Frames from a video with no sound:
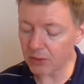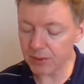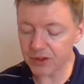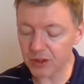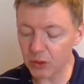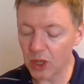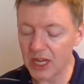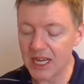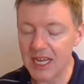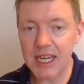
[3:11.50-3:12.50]
Number 2,
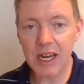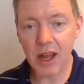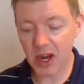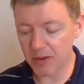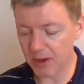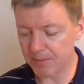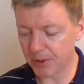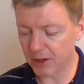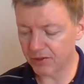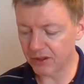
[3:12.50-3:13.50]
can I hear my
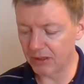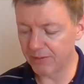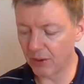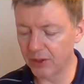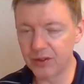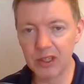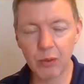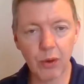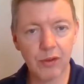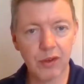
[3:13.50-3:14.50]
personal voice in
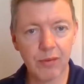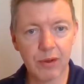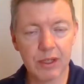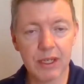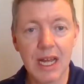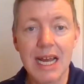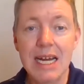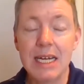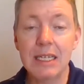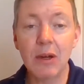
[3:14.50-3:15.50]
the words I've written?
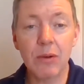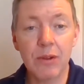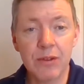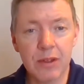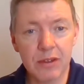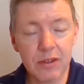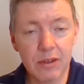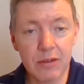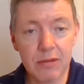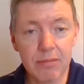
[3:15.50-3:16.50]
Now, this
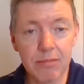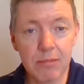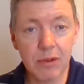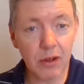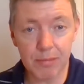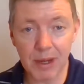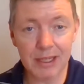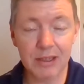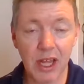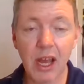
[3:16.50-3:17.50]
is not a
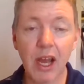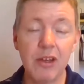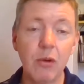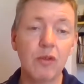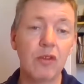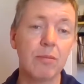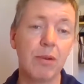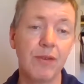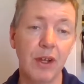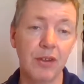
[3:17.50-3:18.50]
bad thing. I know some
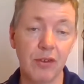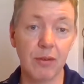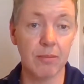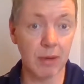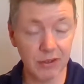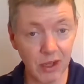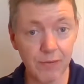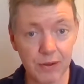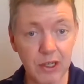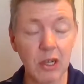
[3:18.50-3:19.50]
professors,
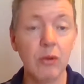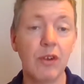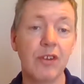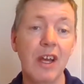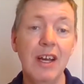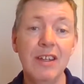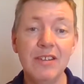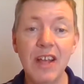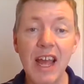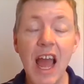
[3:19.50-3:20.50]
myself included,
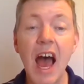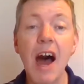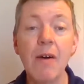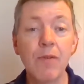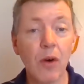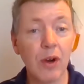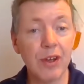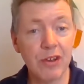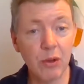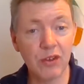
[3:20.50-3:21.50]
say
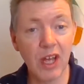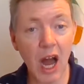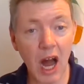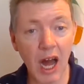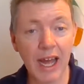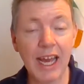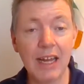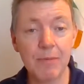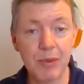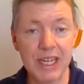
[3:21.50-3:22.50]
avoid using I
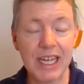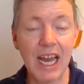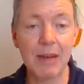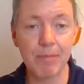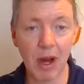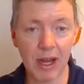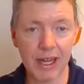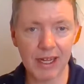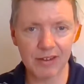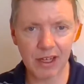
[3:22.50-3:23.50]
and me and my,
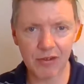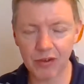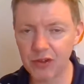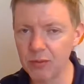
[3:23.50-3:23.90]
etc.